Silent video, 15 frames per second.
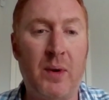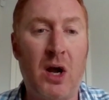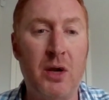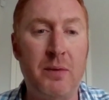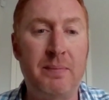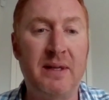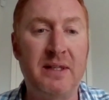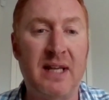
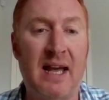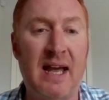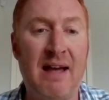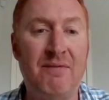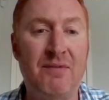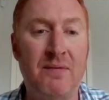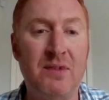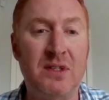hoping to
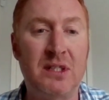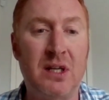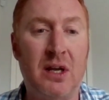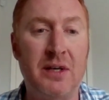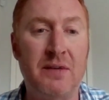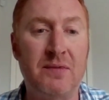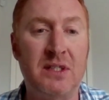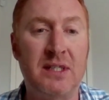have at the
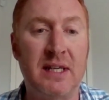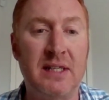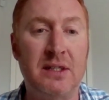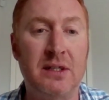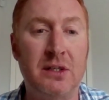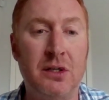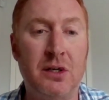start of a season.